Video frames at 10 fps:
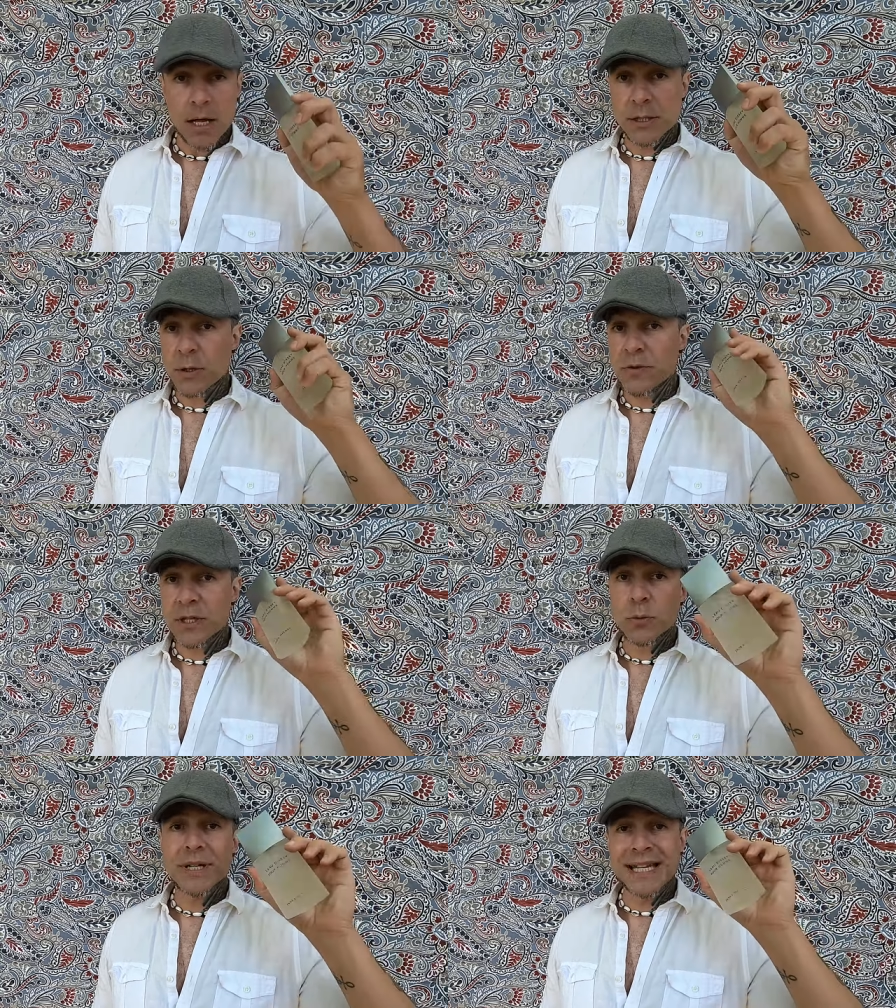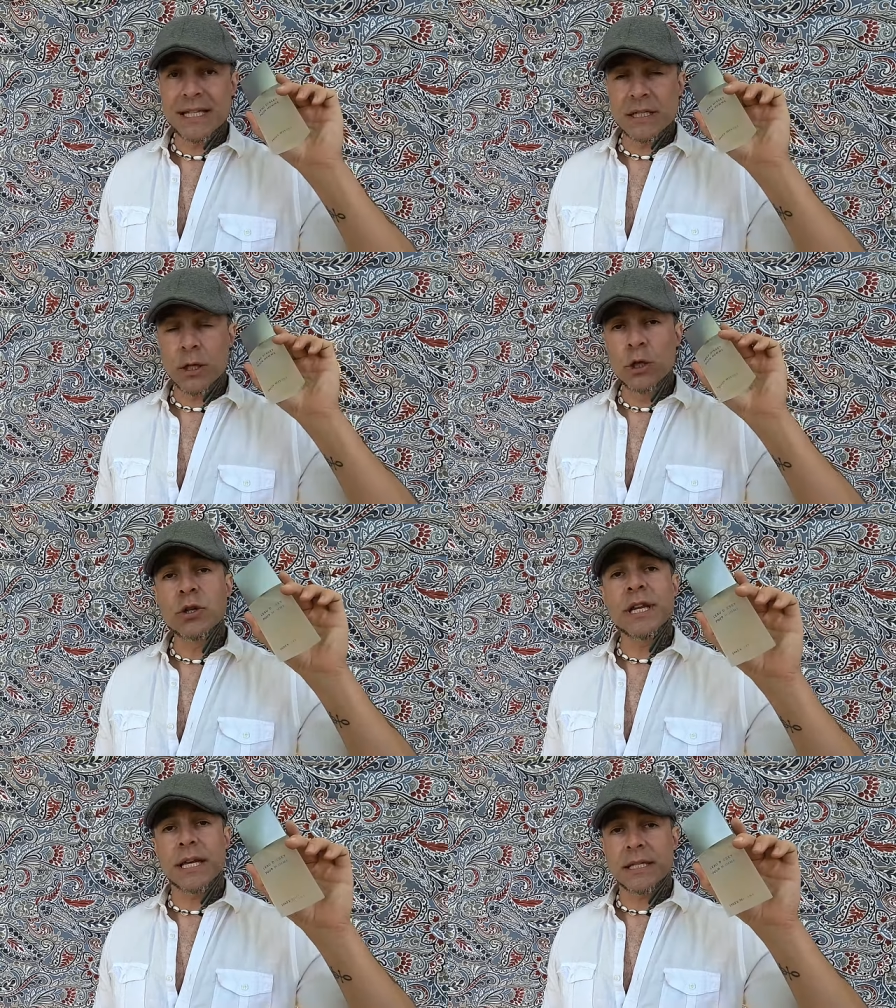So this one is
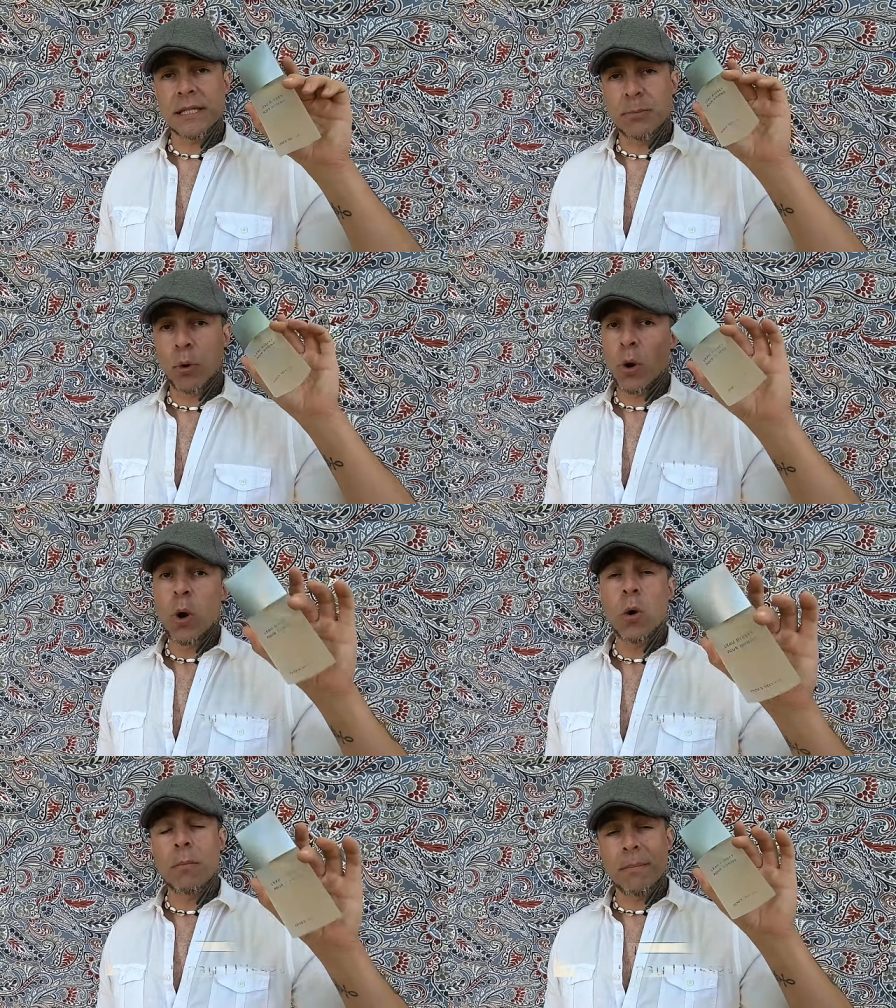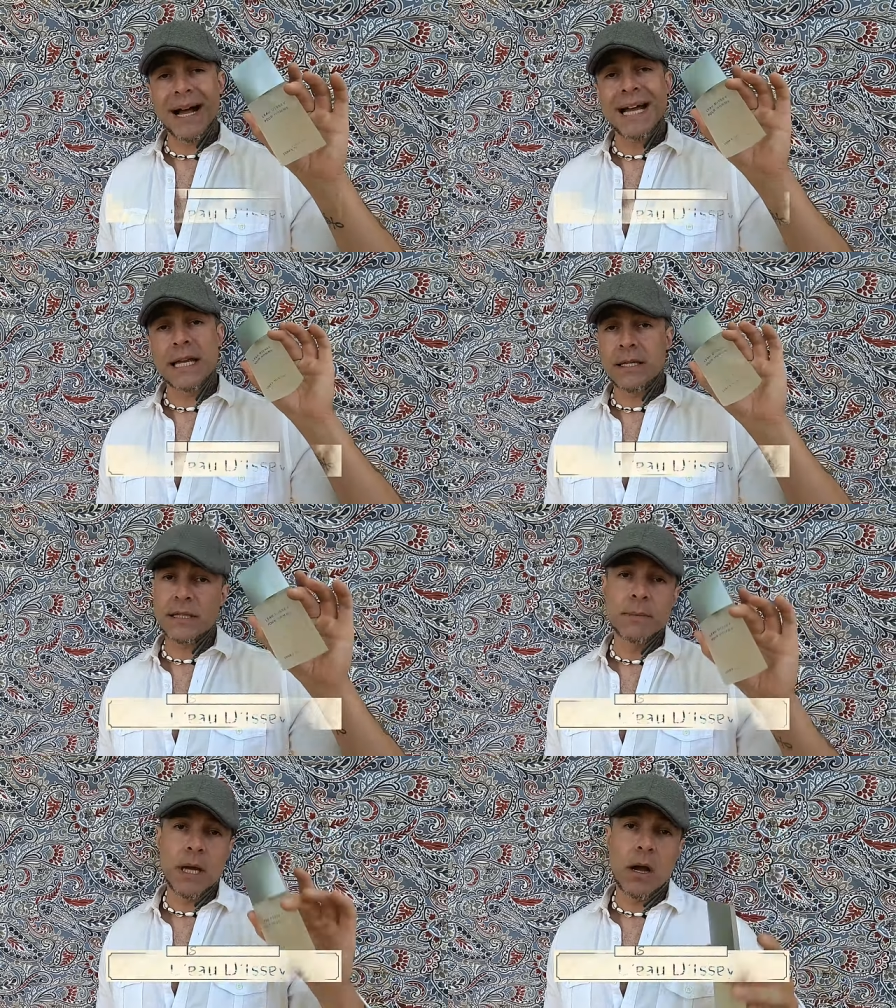L'Eau d'Issey Pour Homme by
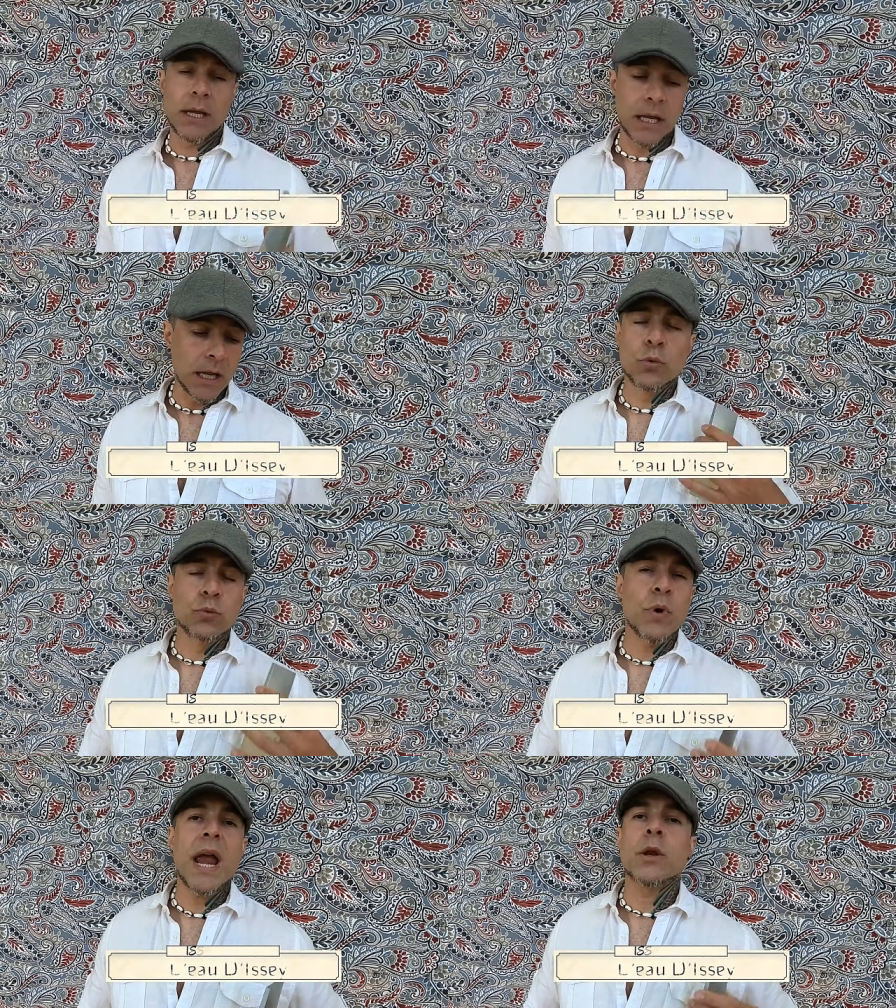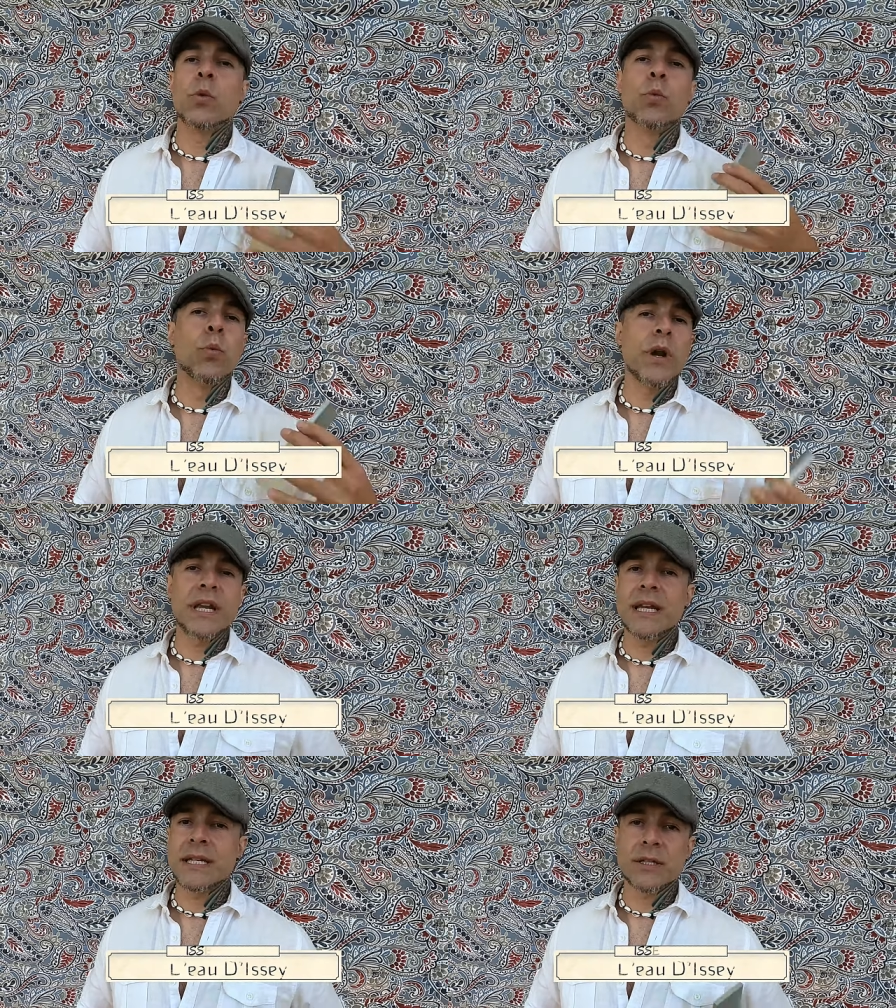Issey Miyake. Great
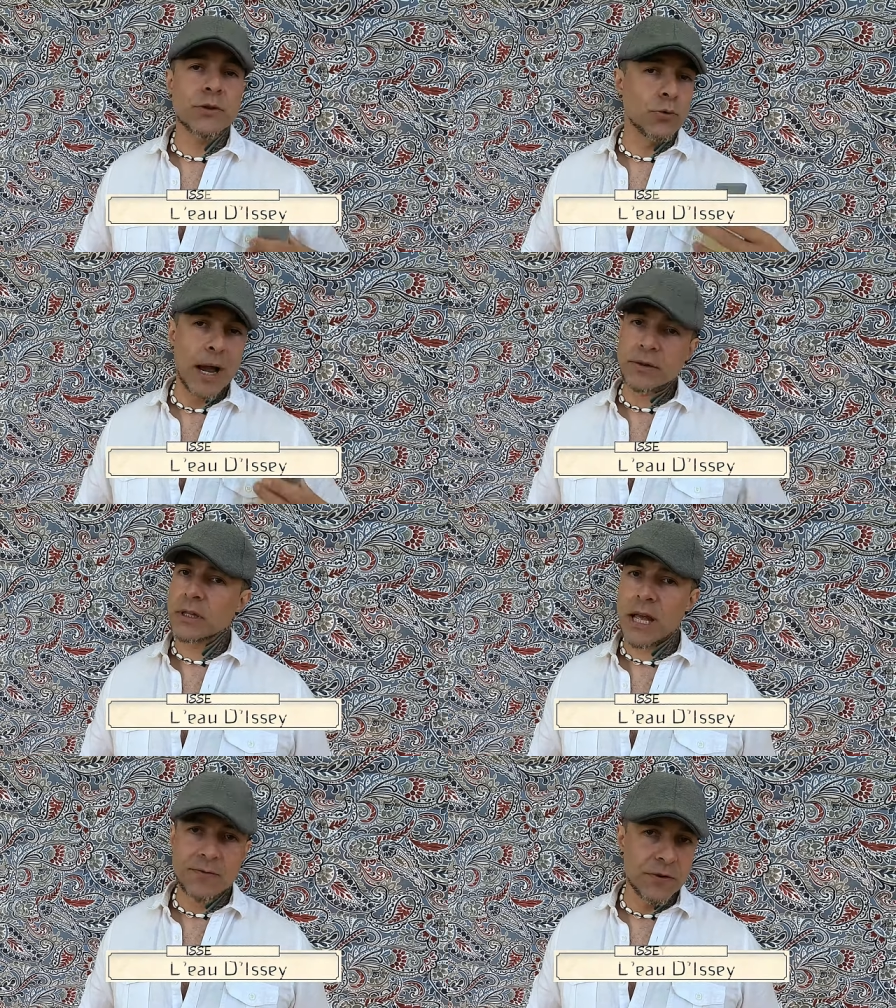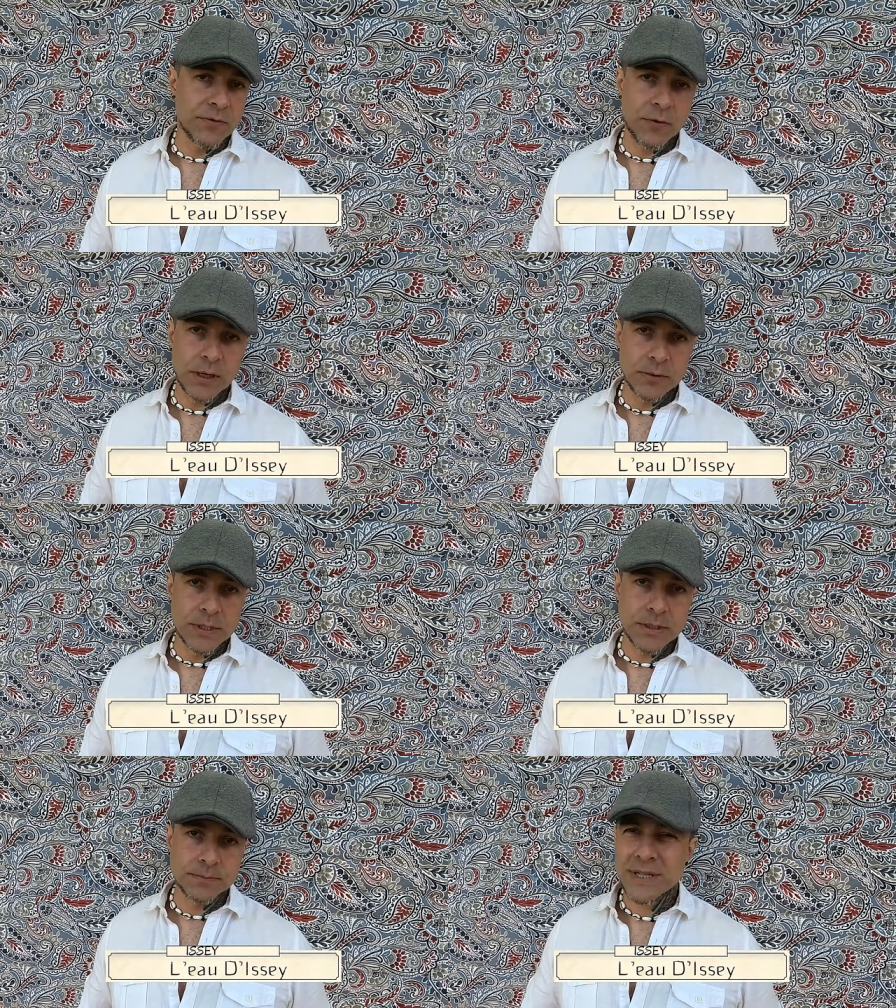woodiness throughout the life of the
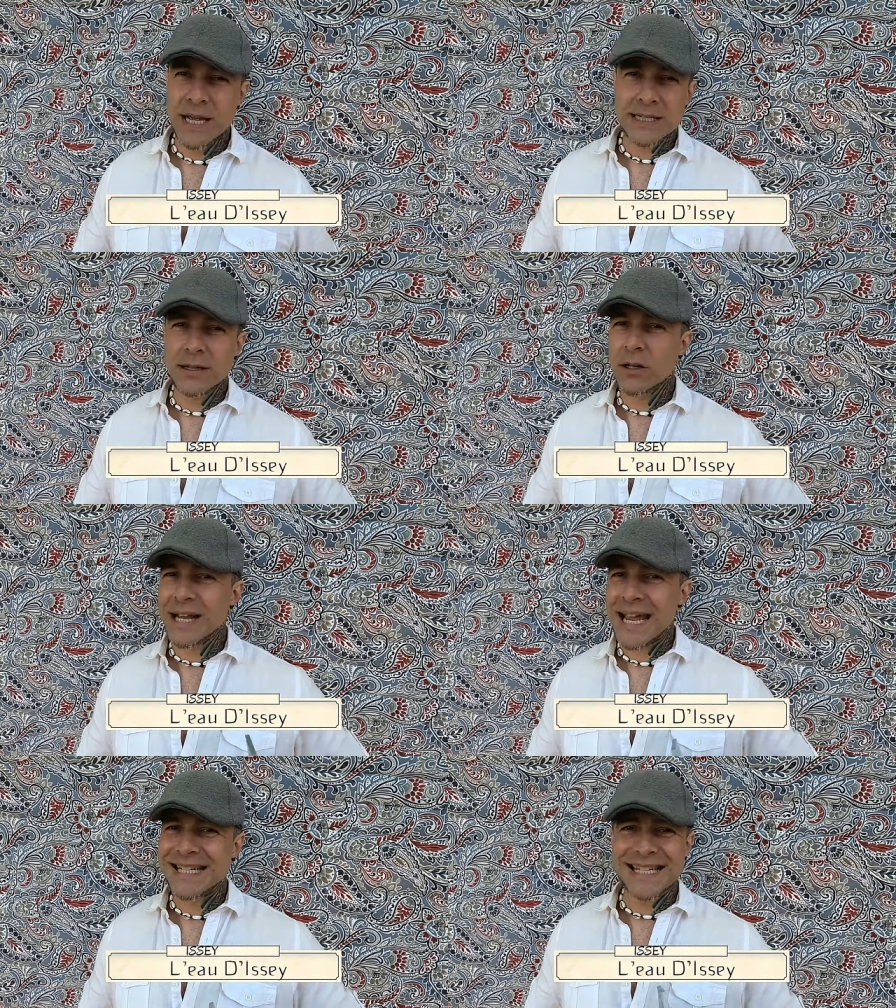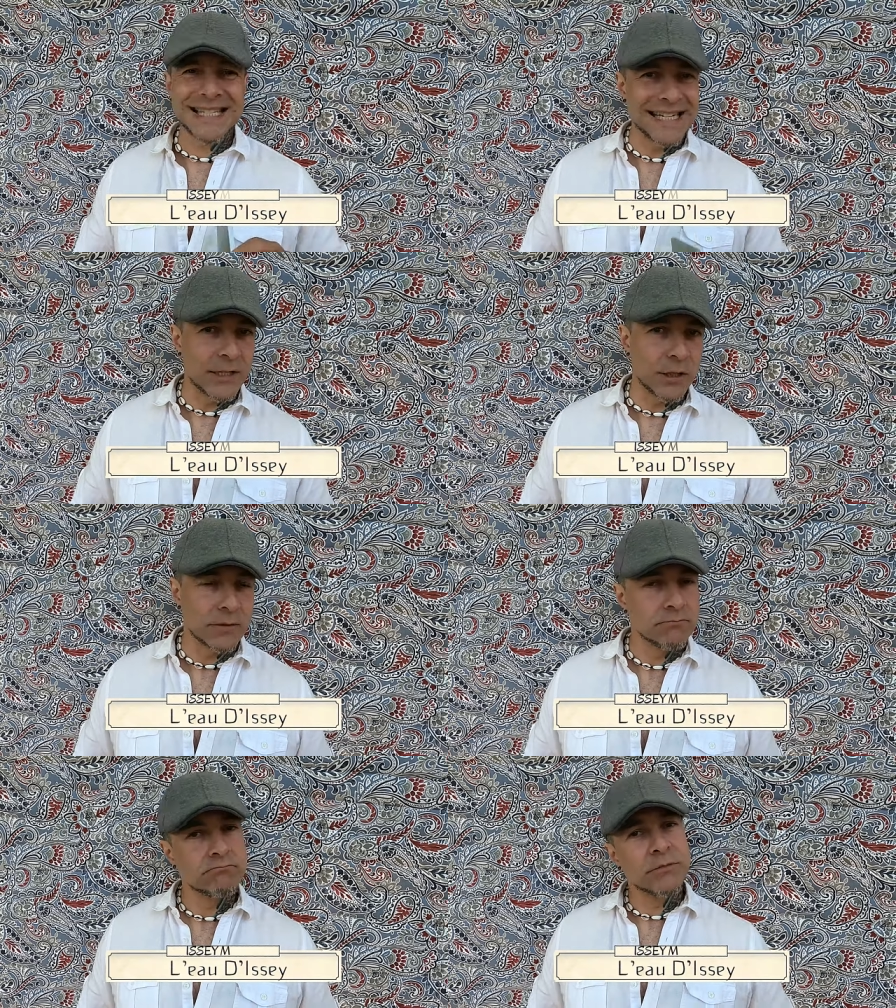fragrance. Nice little light cedar,